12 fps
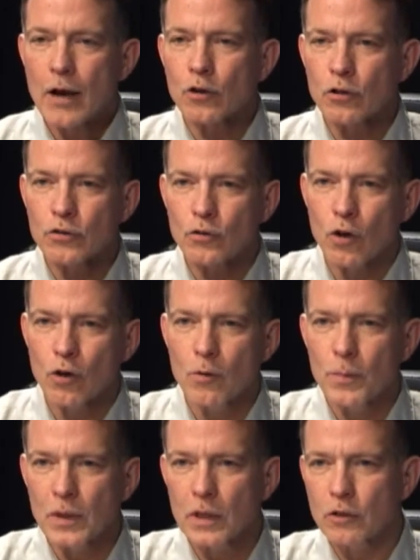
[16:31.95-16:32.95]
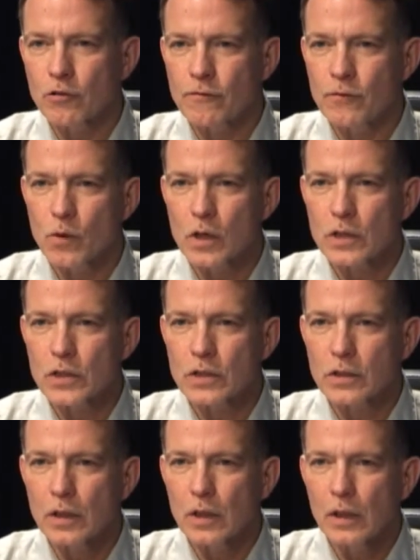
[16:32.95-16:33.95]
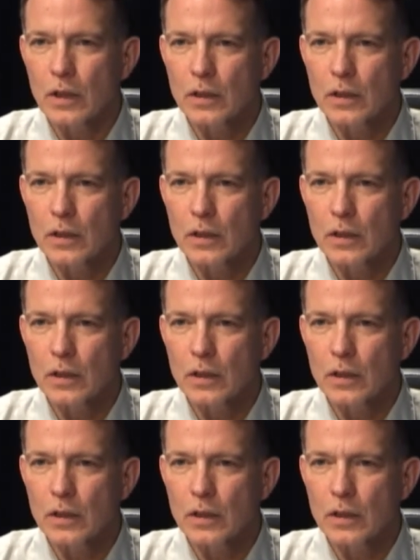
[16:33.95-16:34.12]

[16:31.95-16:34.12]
out of control political force